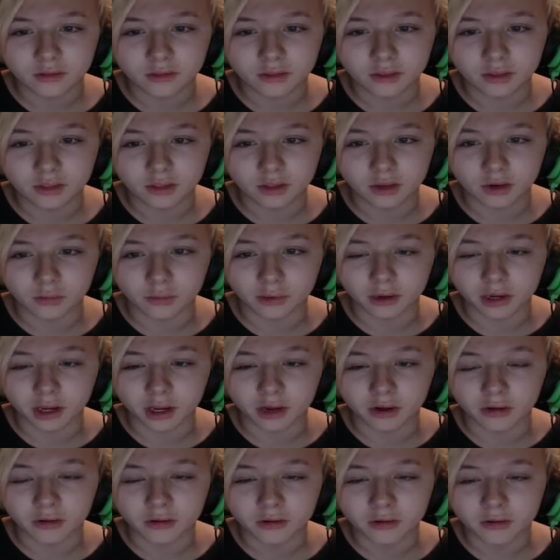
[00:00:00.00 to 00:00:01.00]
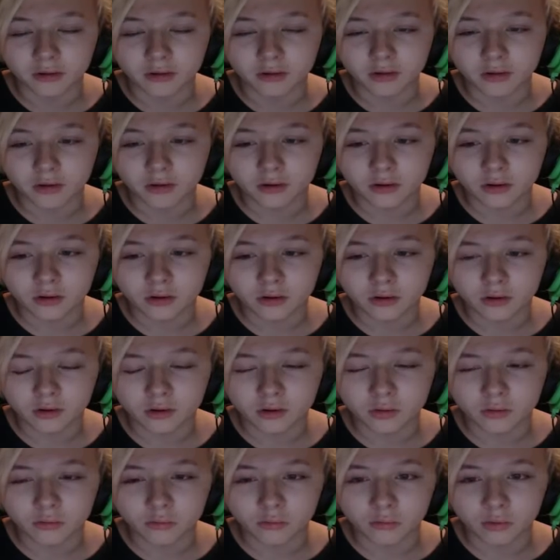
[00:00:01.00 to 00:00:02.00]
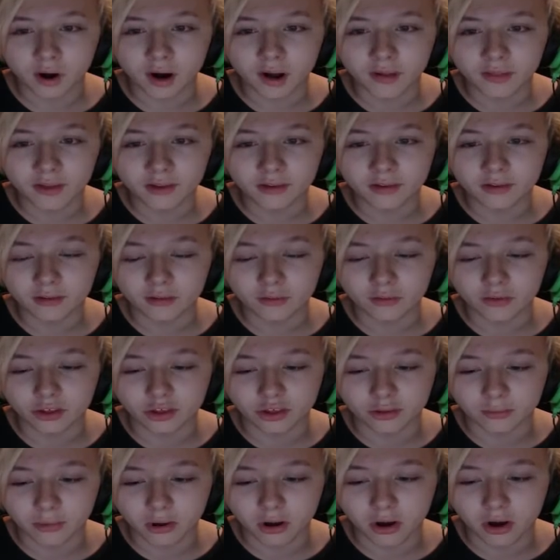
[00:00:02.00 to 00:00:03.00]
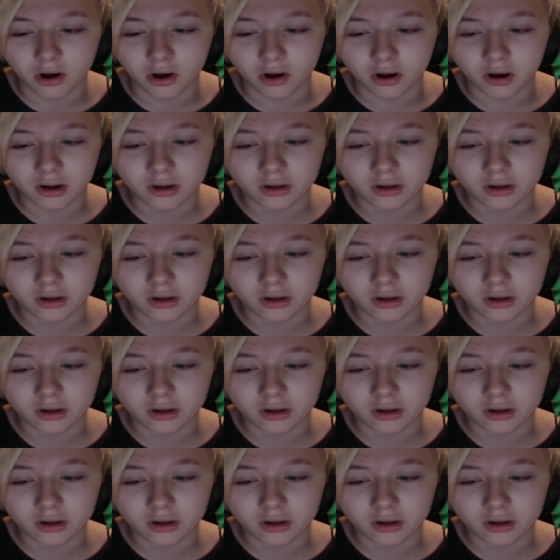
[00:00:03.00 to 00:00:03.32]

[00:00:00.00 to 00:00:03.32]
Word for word: There we go. Why are they so small?